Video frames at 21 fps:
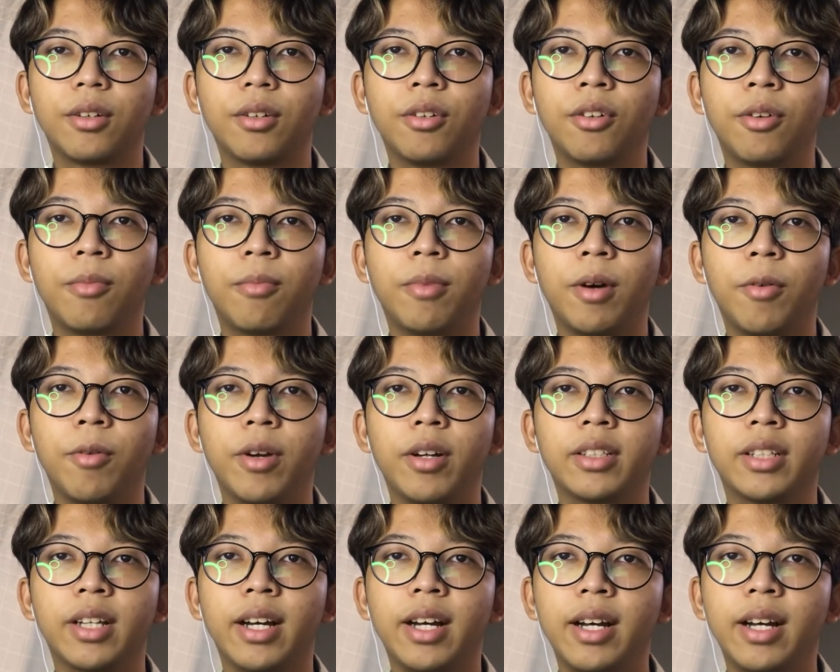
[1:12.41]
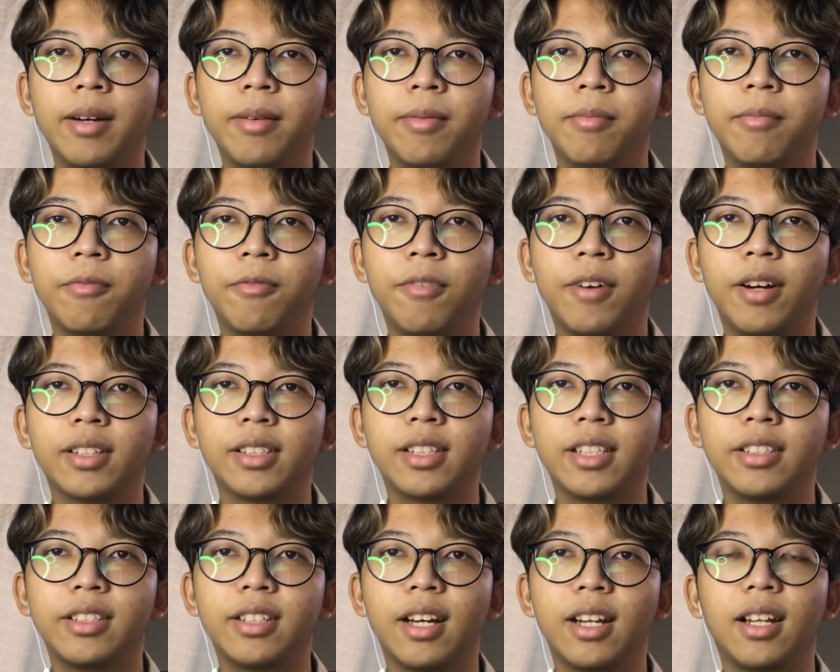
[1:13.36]
Gurmawirta
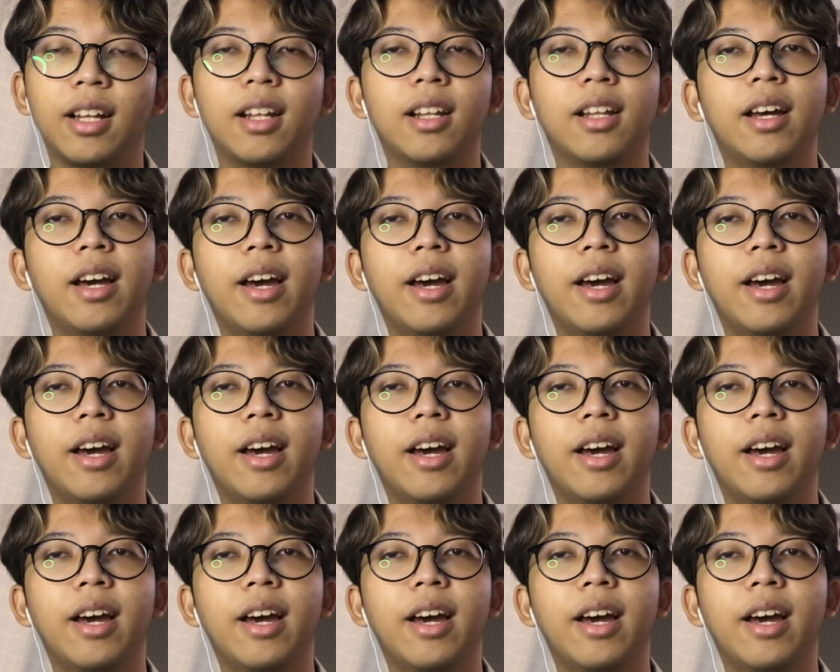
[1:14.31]
Fasli Jalal,